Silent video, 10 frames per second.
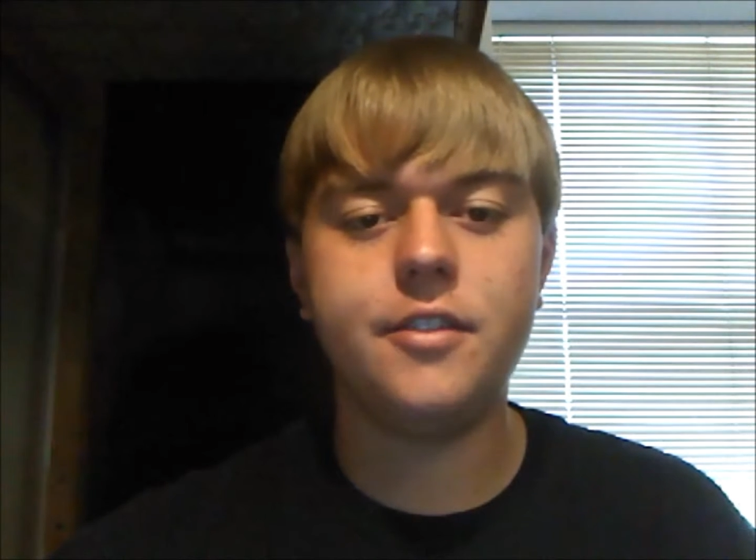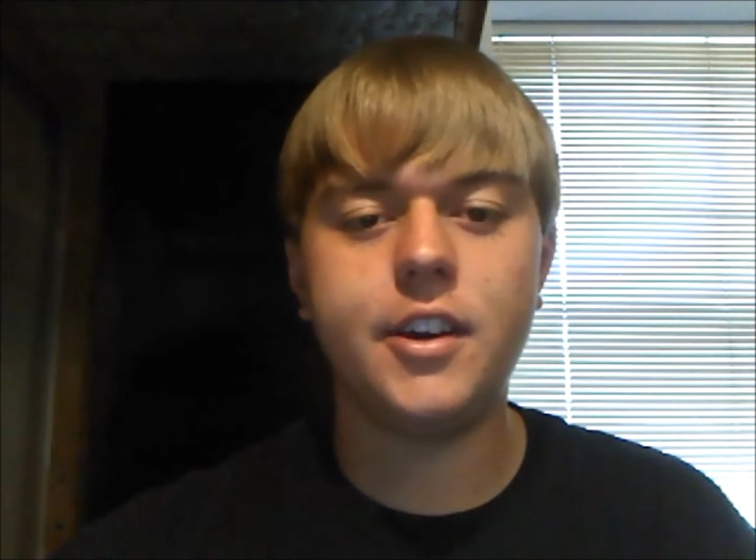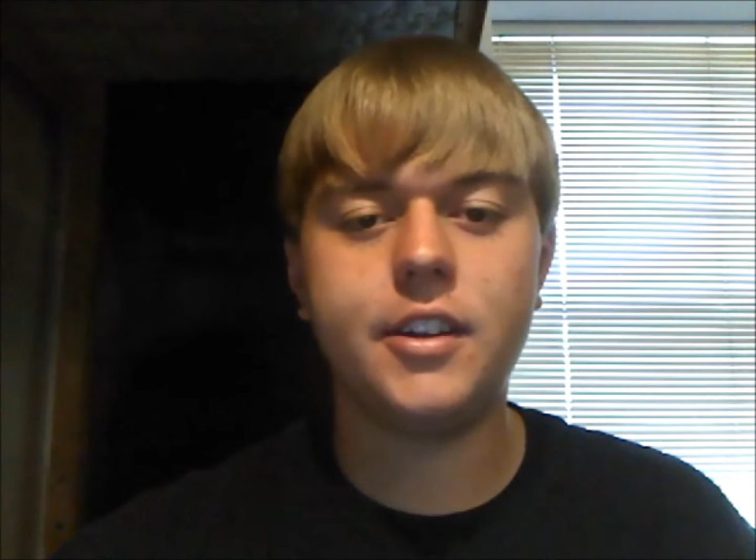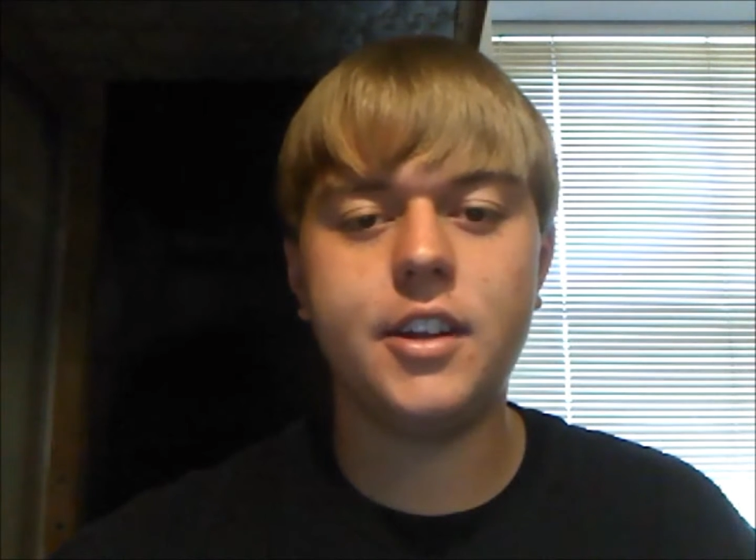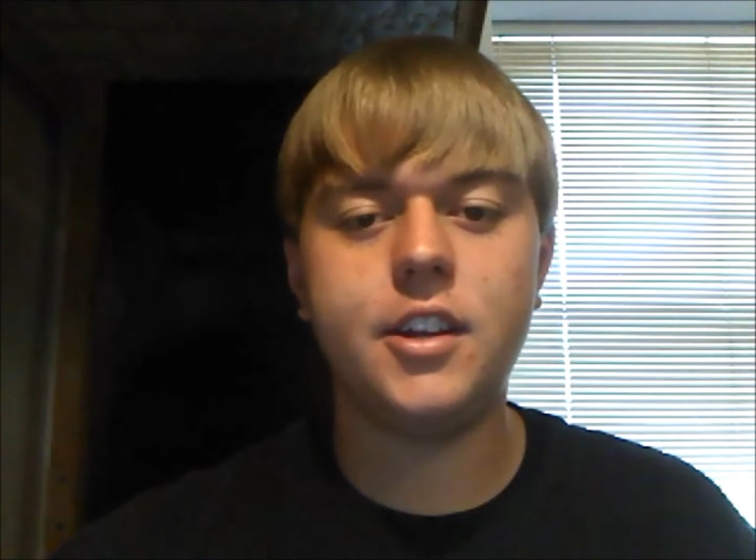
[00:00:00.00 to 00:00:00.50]

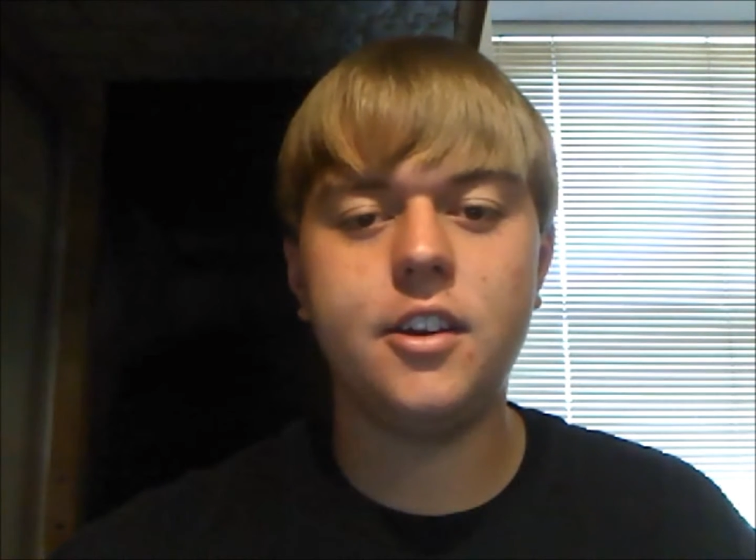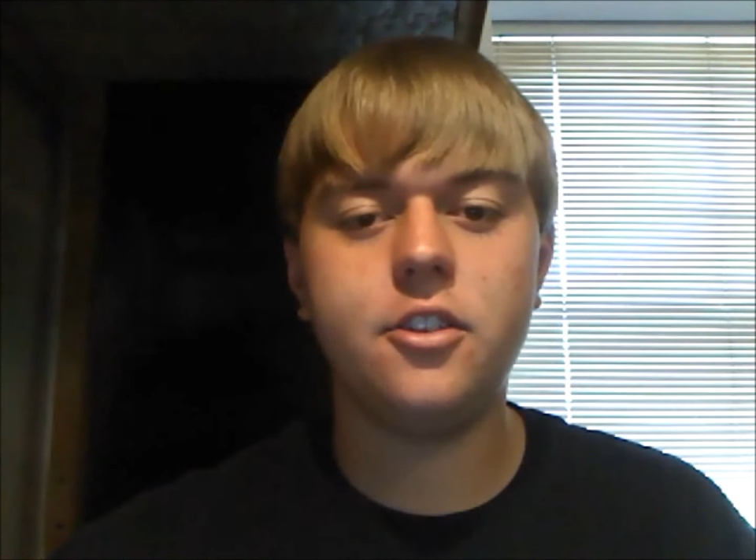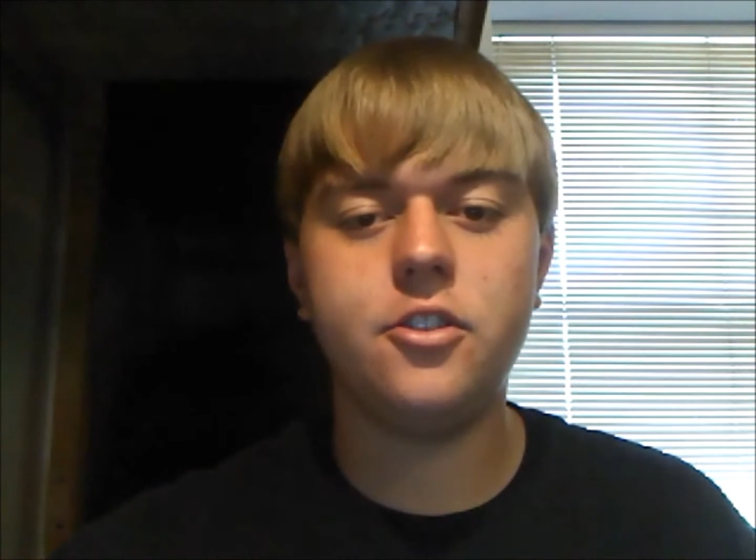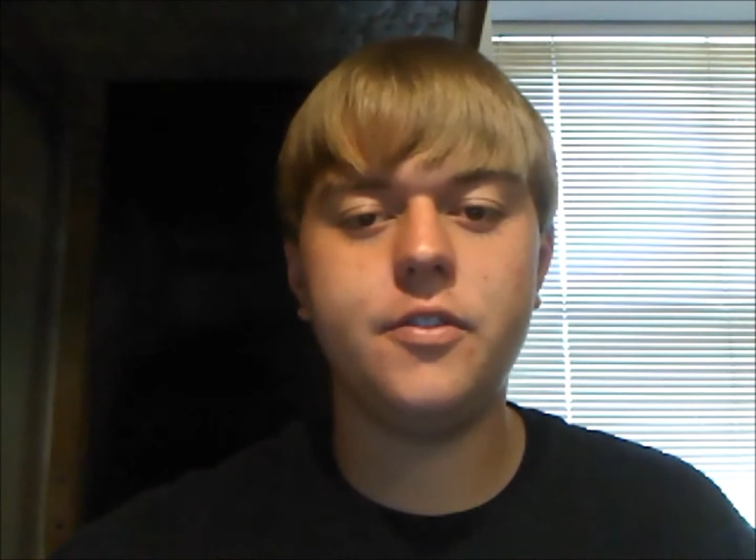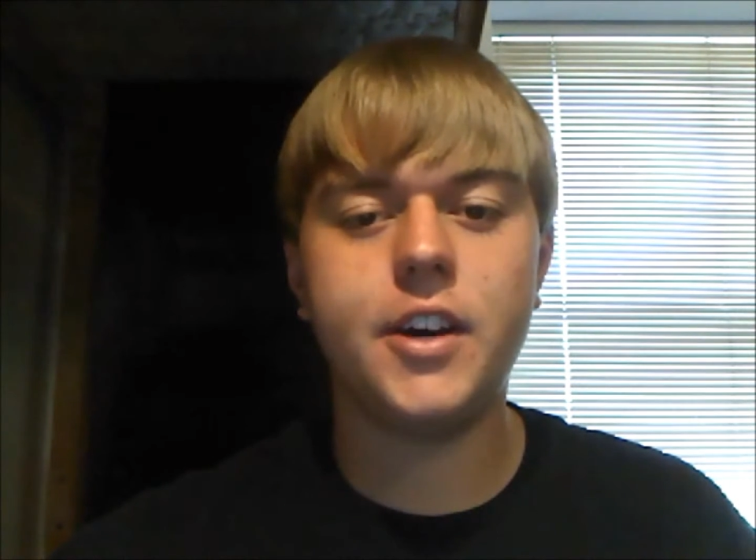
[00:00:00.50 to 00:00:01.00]
affect any
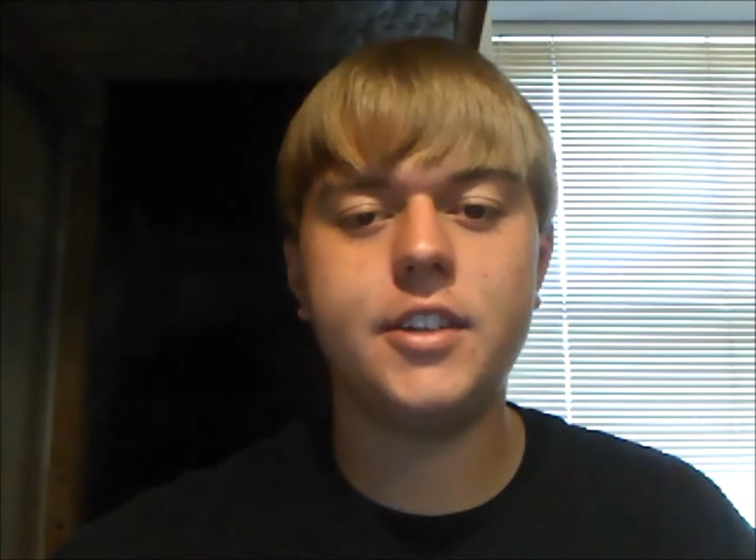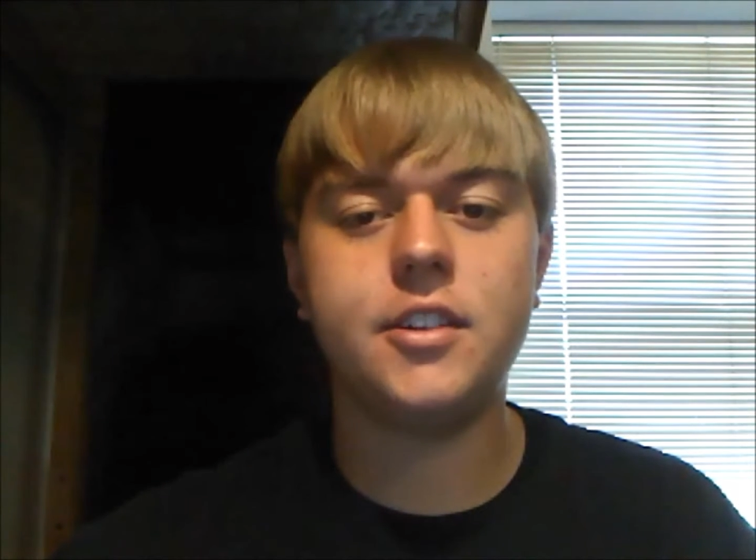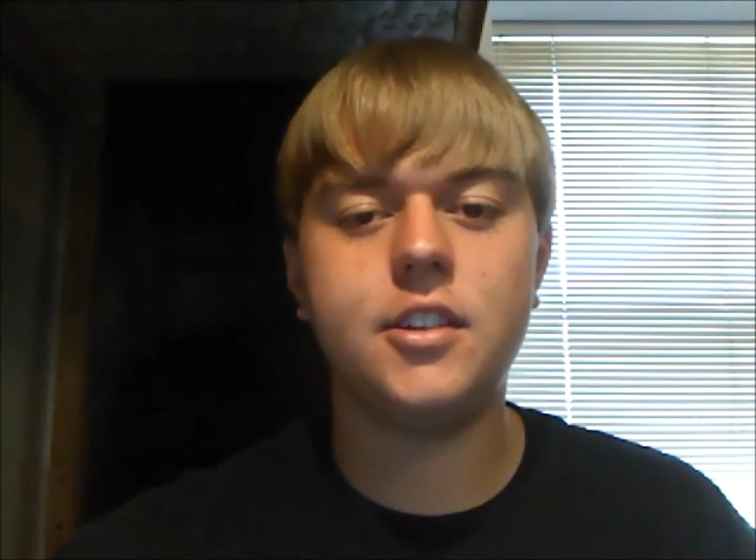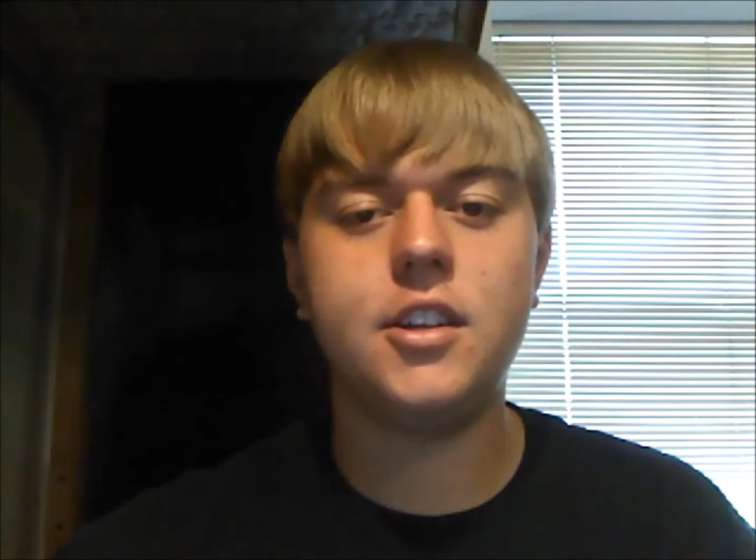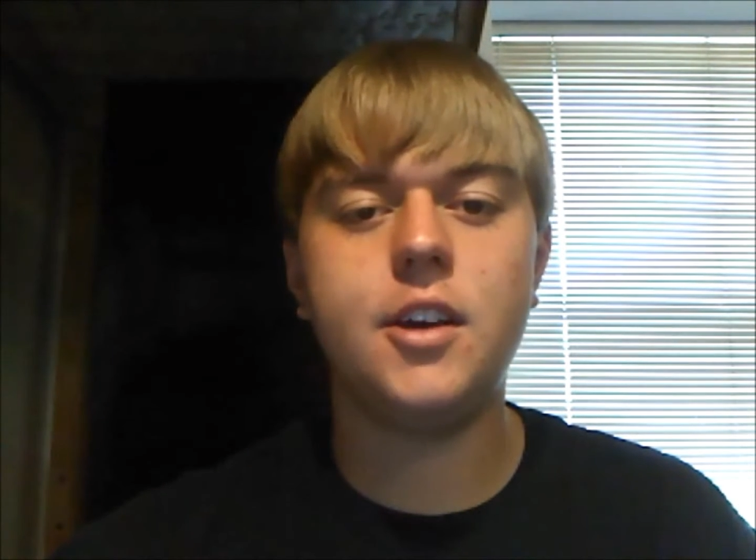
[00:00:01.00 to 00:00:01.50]
other
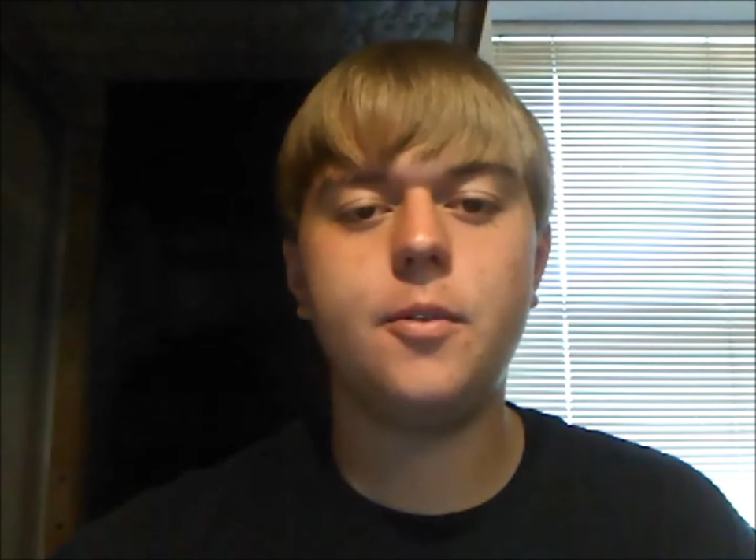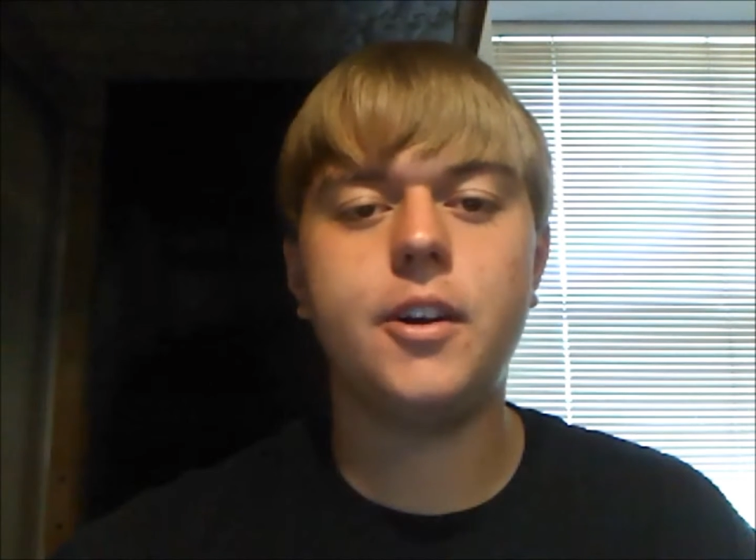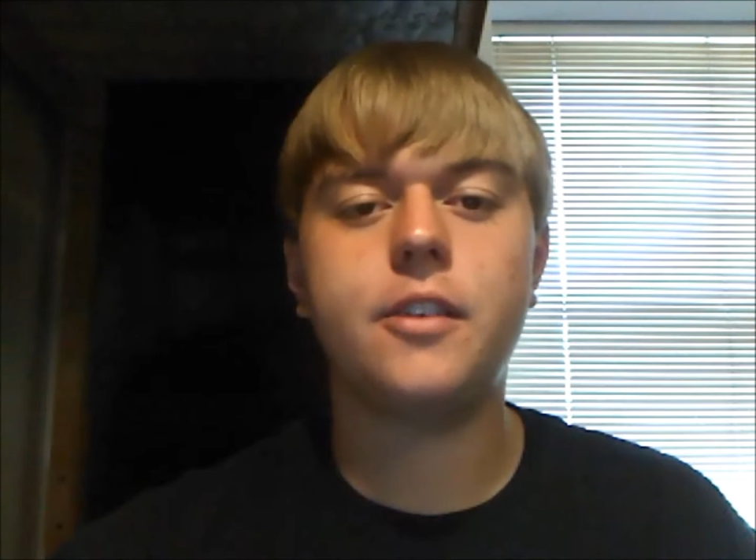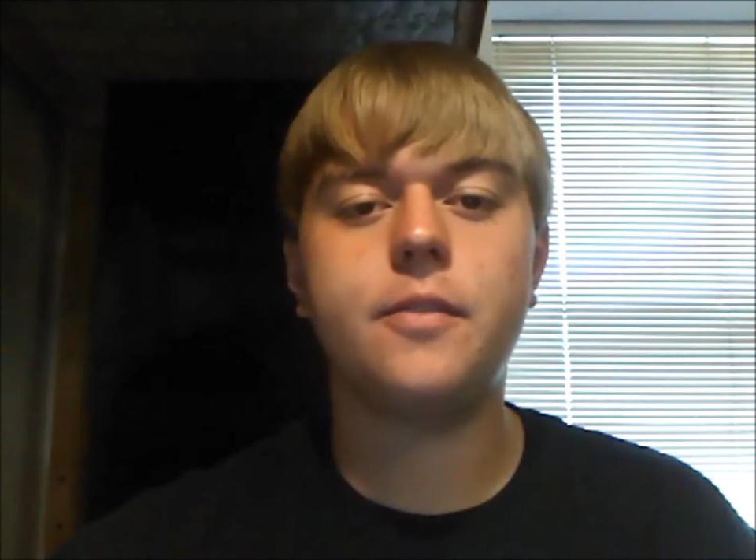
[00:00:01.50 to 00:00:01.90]
device on the network.